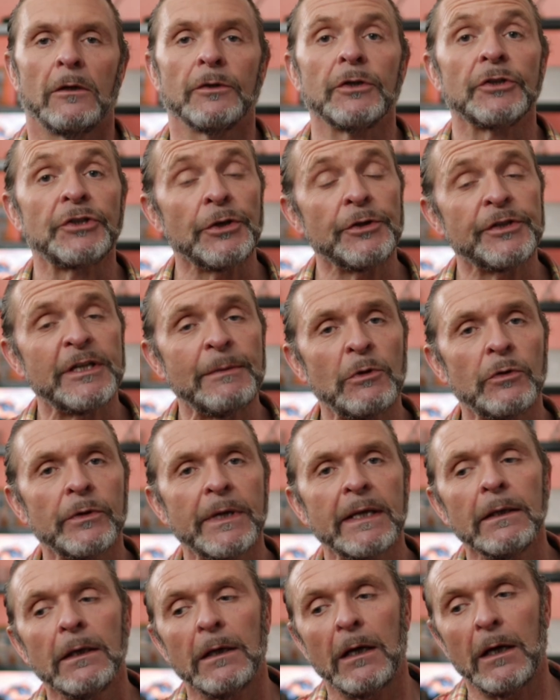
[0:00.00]
On a Tuesday
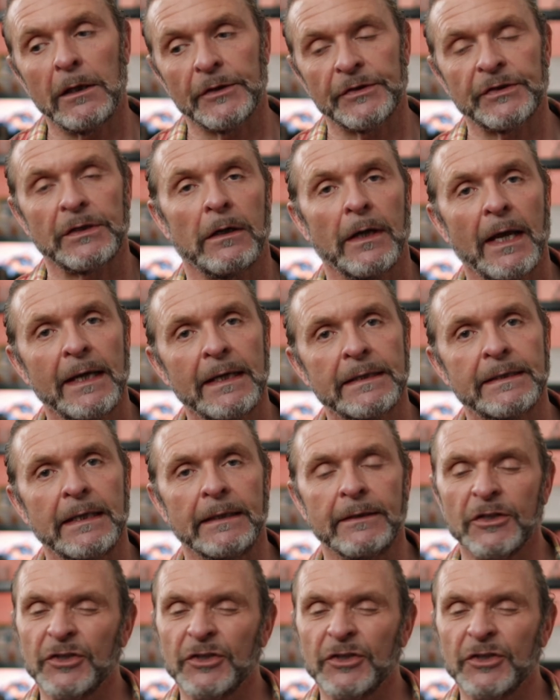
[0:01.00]
morning, I'll start editing.